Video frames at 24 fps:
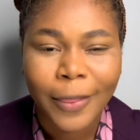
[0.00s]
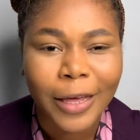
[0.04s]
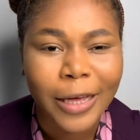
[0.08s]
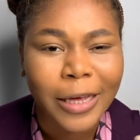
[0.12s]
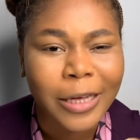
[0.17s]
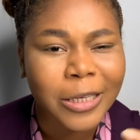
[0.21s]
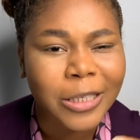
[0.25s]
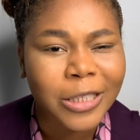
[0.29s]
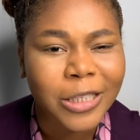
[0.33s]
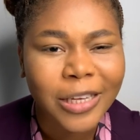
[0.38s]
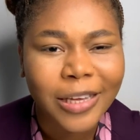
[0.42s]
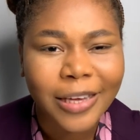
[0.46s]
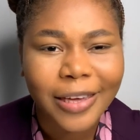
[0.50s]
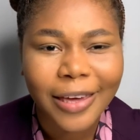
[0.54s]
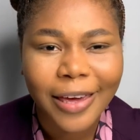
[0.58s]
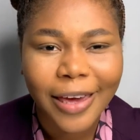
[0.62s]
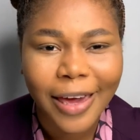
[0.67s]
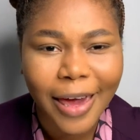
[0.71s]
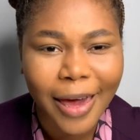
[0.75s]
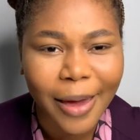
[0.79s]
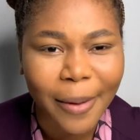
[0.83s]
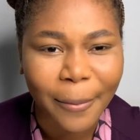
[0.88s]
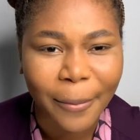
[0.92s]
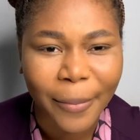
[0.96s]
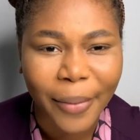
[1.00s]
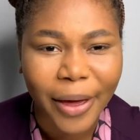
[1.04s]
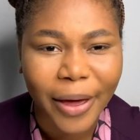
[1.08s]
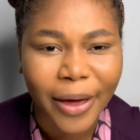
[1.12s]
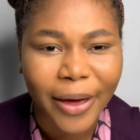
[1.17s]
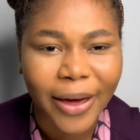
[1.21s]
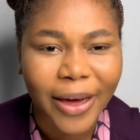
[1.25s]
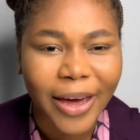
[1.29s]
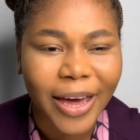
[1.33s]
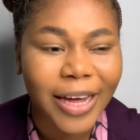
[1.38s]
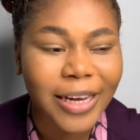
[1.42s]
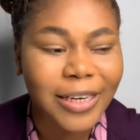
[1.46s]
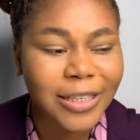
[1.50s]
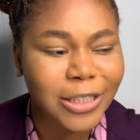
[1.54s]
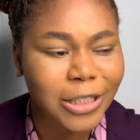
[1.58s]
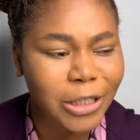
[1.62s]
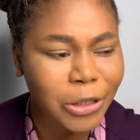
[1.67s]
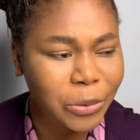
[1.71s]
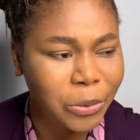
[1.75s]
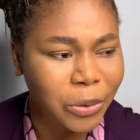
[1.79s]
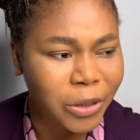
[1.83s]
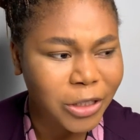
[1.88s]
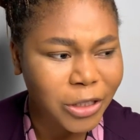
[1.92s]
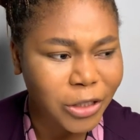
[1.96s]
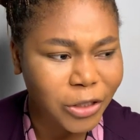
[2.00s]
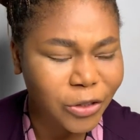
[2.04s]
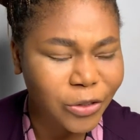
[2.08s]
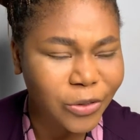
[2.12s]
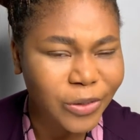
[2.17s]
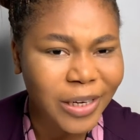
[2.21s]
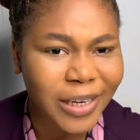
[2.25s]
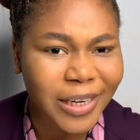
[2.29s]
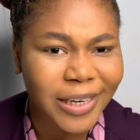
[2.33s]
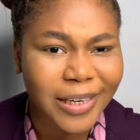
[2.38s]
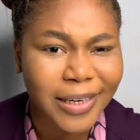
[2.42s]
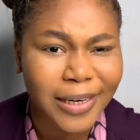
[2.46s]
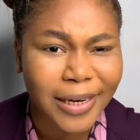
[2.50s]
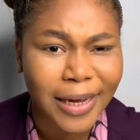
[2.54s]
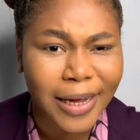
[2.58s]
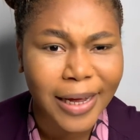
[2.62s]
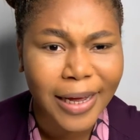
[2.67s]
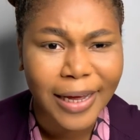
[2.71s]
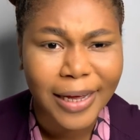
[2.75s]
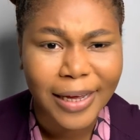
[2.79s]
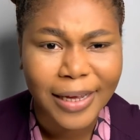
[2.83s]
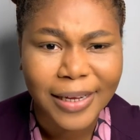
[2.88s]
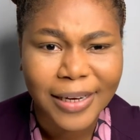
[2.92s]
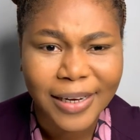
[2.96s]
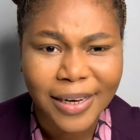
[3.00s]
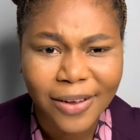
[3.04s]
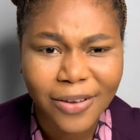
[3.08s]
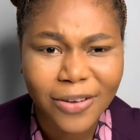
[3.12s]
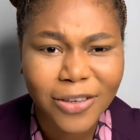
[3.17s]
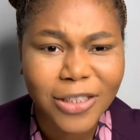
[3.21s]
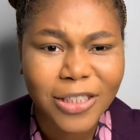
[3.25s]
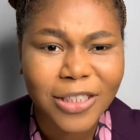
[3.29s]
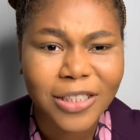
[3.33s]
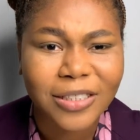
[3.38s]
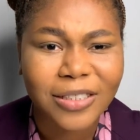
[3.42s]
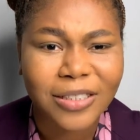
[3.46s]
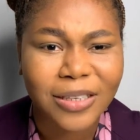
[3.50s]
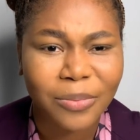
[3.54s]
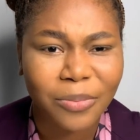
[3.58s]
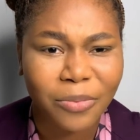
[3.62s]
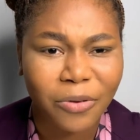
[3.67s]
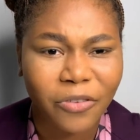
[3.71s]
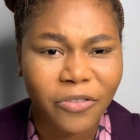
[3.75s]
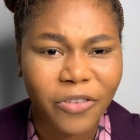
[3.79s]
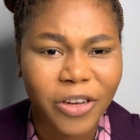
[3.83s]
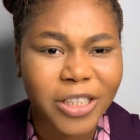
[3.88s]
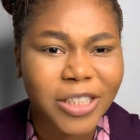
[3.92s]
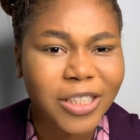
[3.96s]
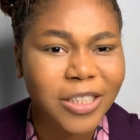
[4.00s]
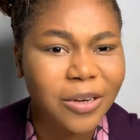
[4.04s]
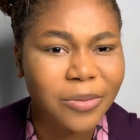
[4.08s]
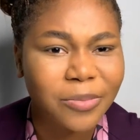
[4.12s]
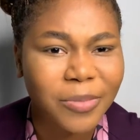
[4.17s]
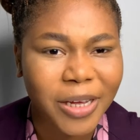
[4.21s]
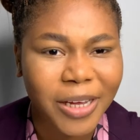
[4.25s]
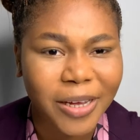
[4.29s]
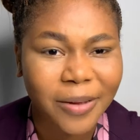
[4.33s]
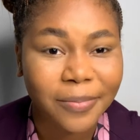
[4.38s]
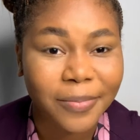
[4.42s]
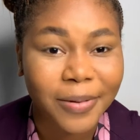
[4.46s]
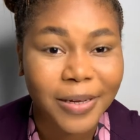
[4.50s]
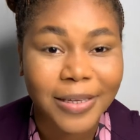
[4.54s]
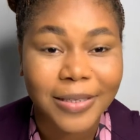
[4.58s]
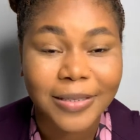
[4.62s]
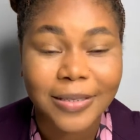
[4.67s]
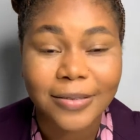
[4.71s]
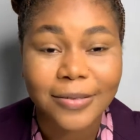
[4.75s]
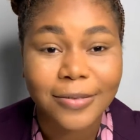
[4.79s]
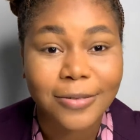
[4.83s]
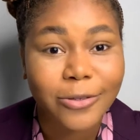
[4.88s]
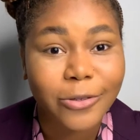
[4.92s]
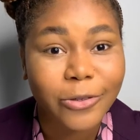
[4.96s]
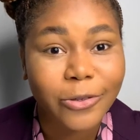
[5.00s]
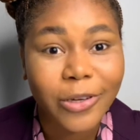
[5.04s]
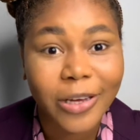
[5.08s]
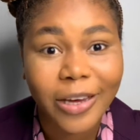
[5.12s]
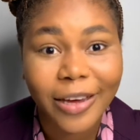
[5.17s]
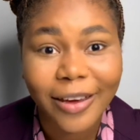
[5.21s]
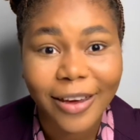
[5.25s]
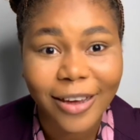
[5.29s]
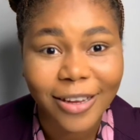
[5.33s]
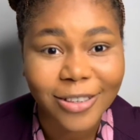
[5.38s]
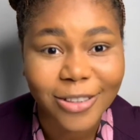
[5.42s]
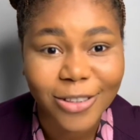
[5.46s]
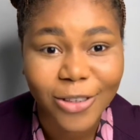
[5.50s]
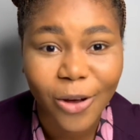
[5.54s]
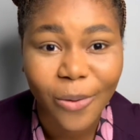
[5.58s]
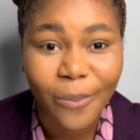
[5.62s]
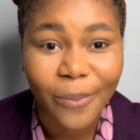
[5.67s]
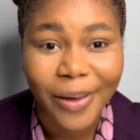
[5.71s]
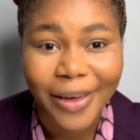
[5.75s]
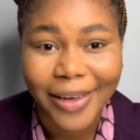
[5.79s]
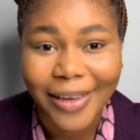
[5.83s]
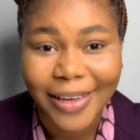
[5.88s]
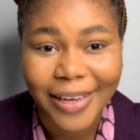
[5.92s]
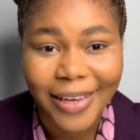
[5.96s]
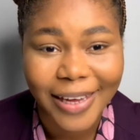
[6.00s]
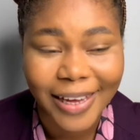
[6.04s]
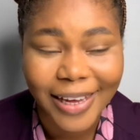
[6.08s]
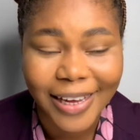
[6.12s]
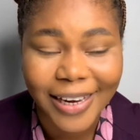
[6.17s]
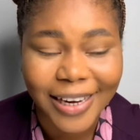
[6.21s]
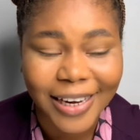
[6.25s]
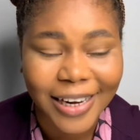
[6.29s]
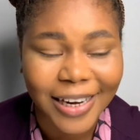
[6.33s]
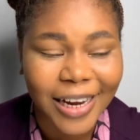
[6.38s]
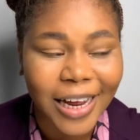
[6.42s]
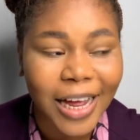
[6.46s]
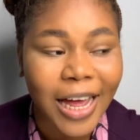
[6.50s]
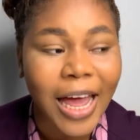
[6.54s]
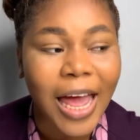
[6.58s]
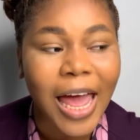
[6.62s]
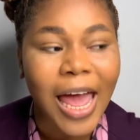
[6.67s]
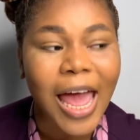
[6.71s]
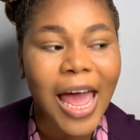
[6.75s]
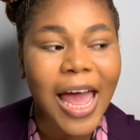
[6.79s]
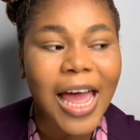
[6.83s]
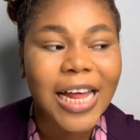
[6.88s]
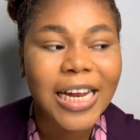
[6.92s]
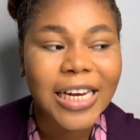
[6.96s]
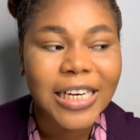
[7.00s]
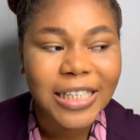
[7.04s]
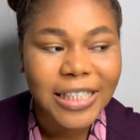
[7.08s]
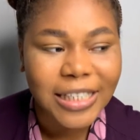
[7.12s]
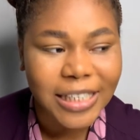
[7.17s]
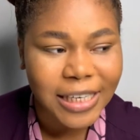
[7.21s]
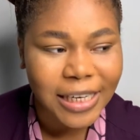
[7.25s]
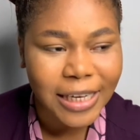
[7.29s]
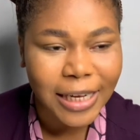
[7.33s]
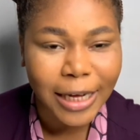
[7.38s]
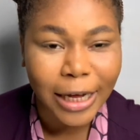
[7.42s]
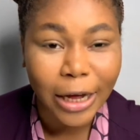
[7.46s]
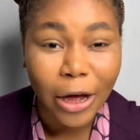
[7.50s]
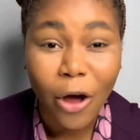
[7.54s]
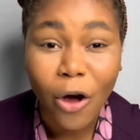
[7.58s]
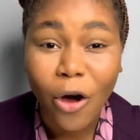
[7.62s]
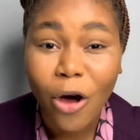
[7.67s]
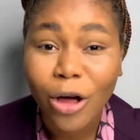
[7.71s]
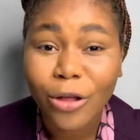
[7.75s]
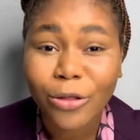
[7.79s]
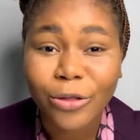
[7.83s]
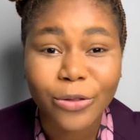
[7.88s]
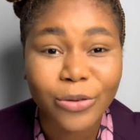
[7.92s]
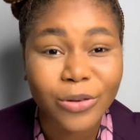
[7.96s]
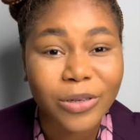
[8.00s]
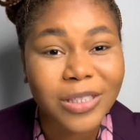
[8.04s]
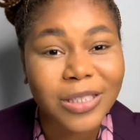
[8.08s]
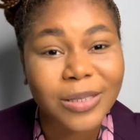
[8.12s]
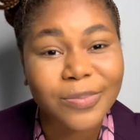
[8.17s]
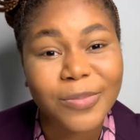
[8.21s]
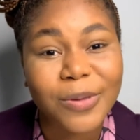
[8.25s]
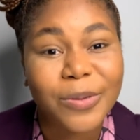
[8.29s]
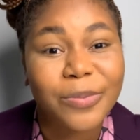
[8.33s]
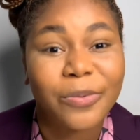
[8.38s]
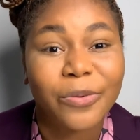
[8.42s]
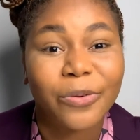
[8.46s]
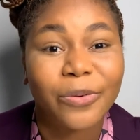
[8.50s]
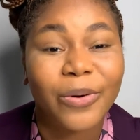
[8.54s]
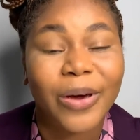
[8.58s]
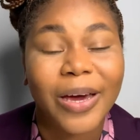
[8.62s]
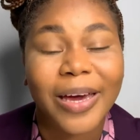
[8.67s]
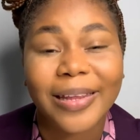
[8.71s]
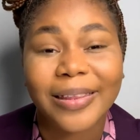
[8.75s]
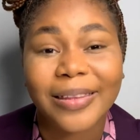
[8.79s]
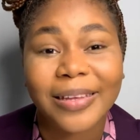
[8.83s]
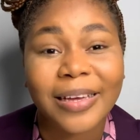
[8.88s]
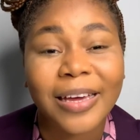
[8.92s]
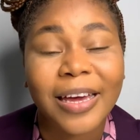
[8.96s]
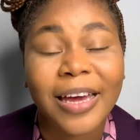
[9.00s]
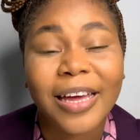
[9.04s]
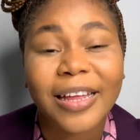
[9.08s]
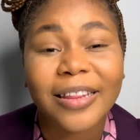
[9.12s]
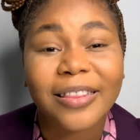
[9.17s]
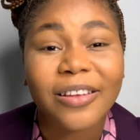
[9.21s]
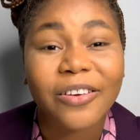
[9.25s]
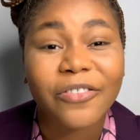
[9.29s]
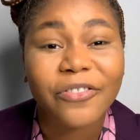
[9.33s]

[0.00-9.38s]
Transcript: she came and she was trained, and now she's a professional makeup artist doing her job and gaining. And all those people, where are they? The